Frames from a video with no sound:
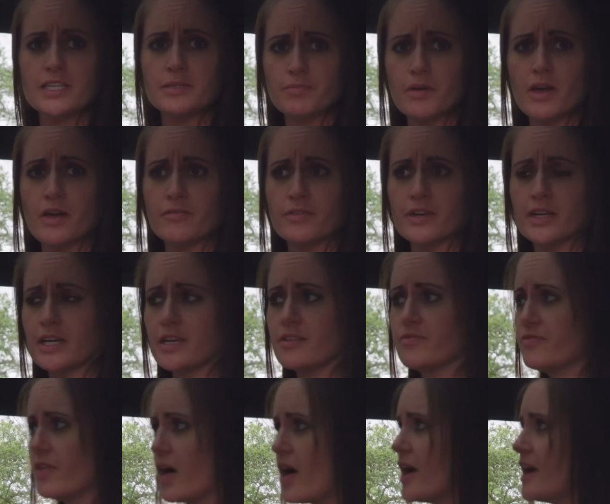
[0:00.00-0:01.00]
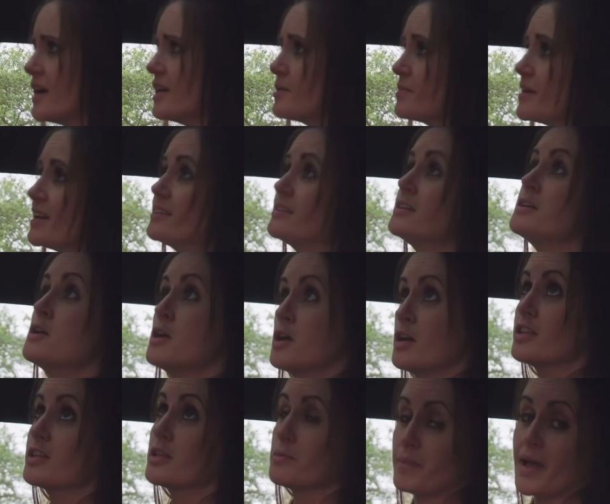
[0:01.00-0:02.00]
but it's perfectly fine. I mean,
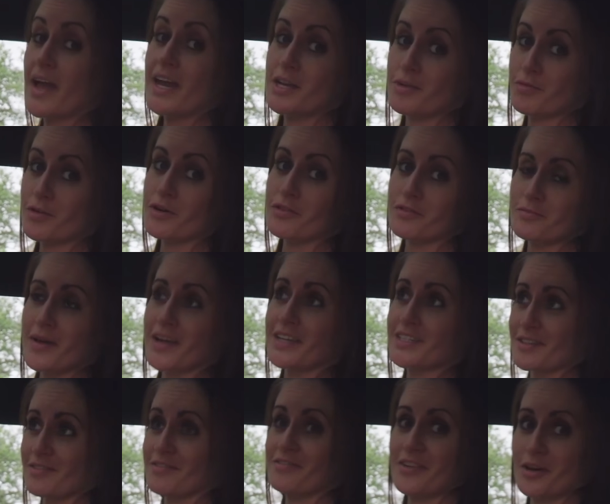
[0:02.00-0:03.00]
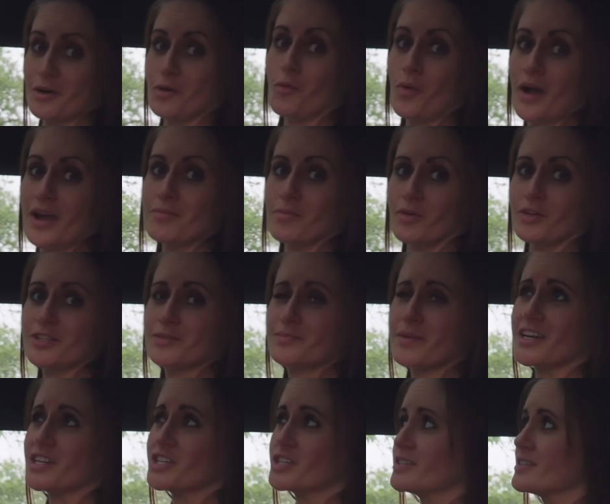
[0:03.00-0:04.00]
the panny roof makes it feel way more
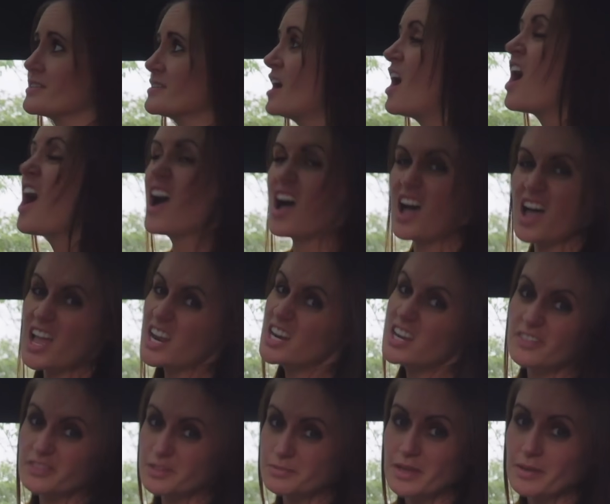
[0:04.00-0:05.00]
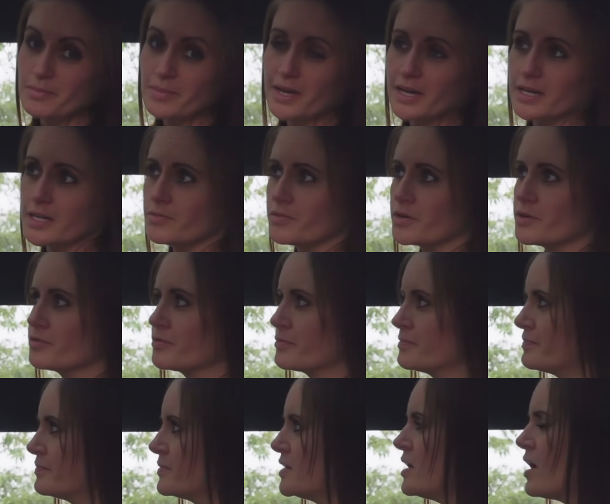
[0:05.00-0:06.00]
spacious. I loves me a panny
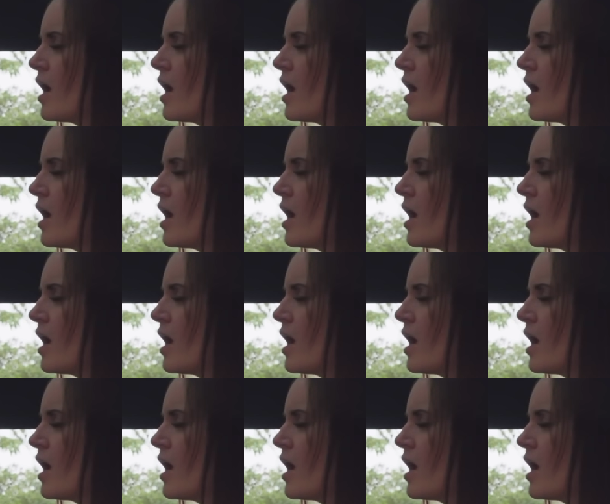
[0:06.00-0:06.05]
roof.